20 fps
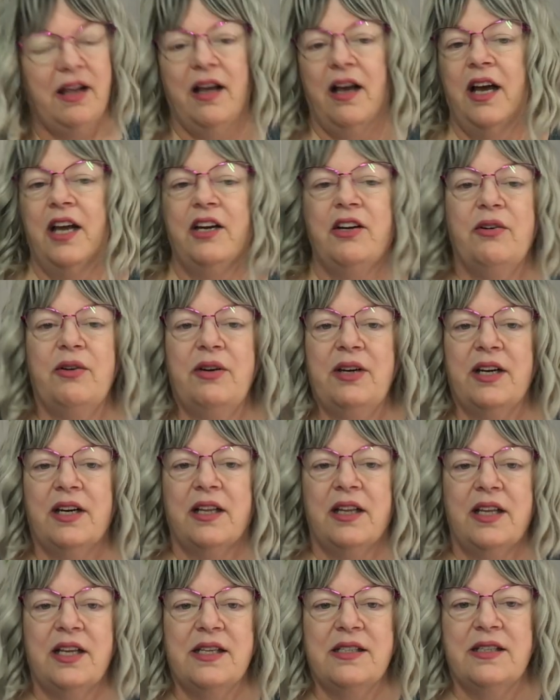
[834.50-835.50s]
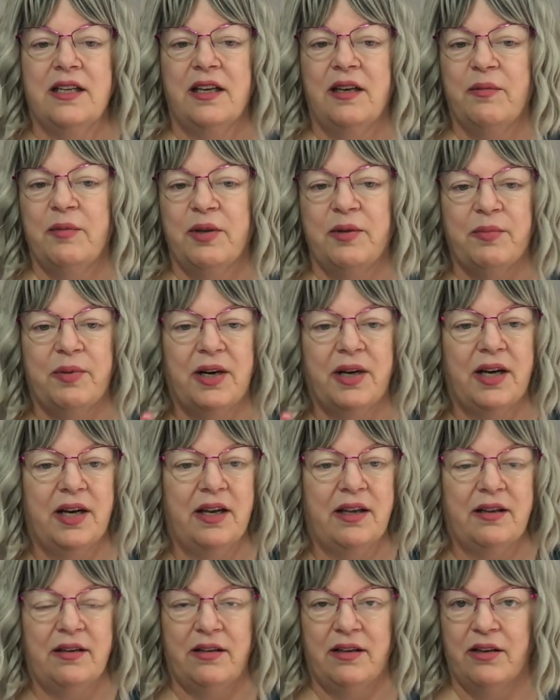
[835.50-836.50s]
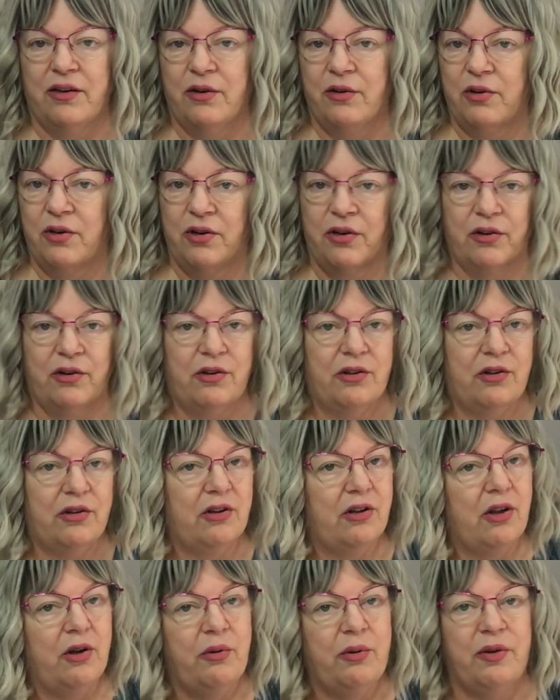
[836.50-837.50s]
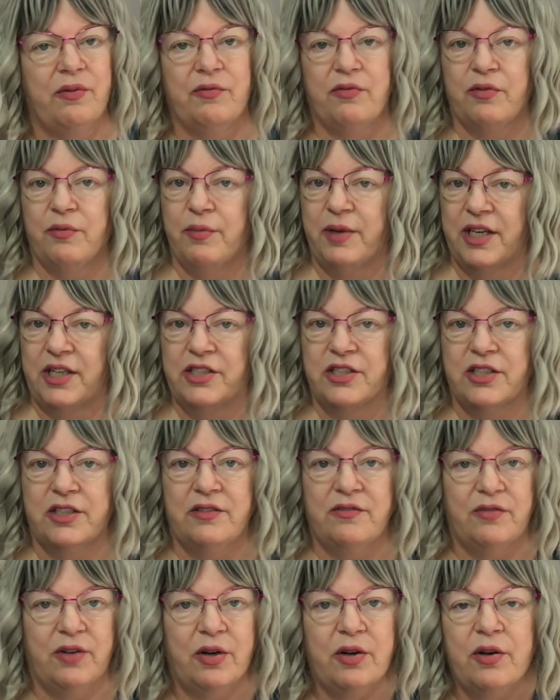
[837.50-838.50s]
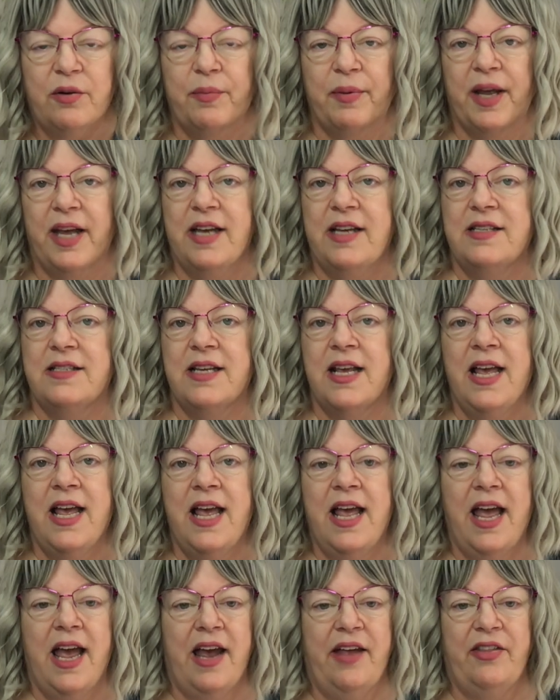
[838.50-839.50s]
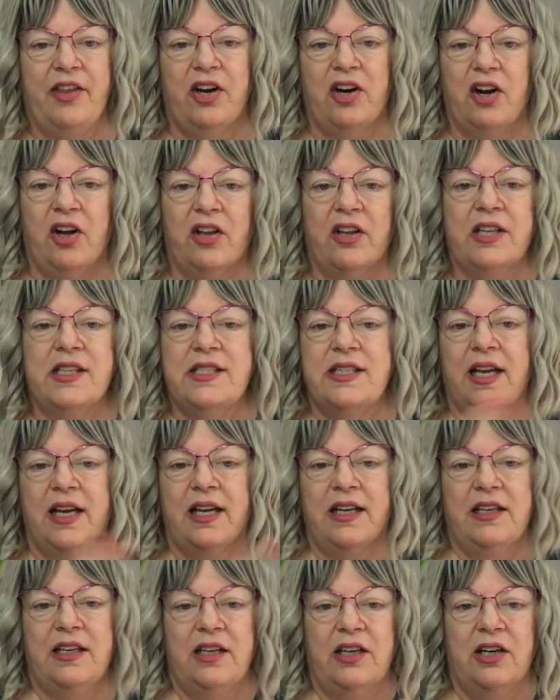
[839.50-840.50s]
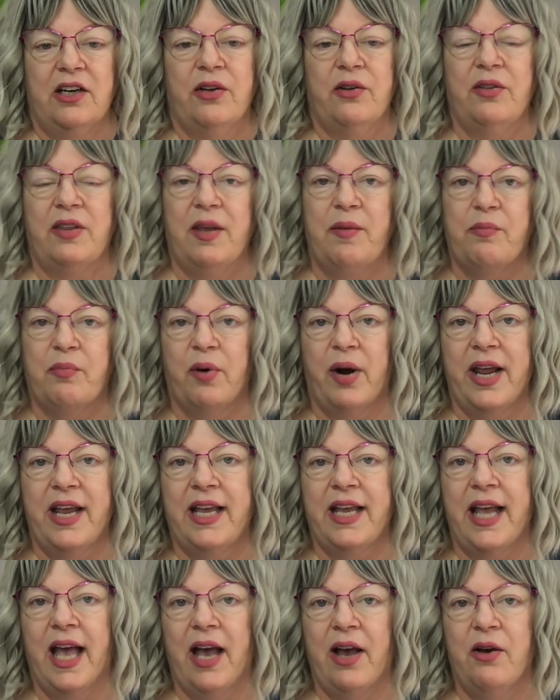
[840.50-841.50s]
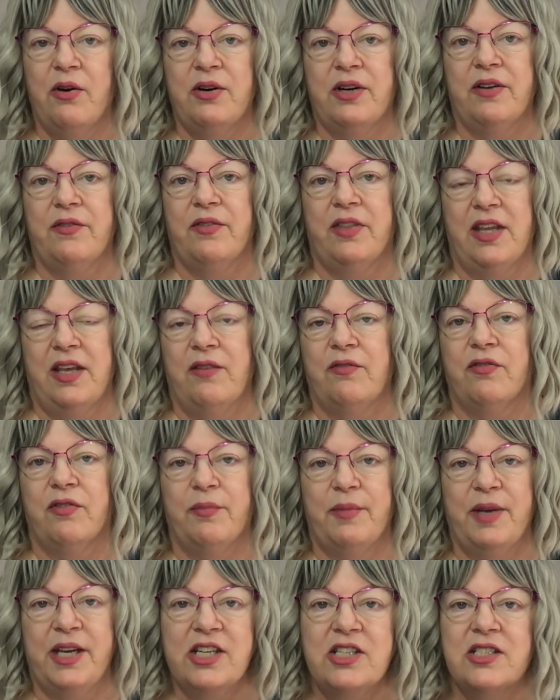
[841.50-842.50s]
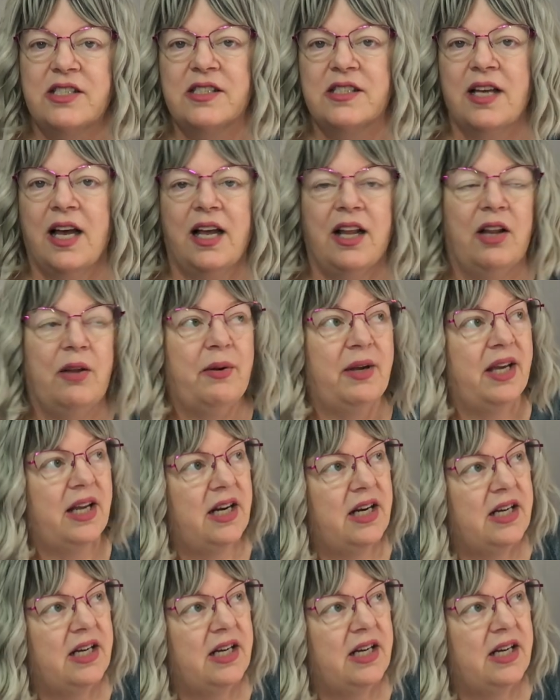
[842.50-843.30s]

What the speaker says: uncritically examined by, you know, her low information voter base, and then all of a sudden, you know, they break out of the information silo and get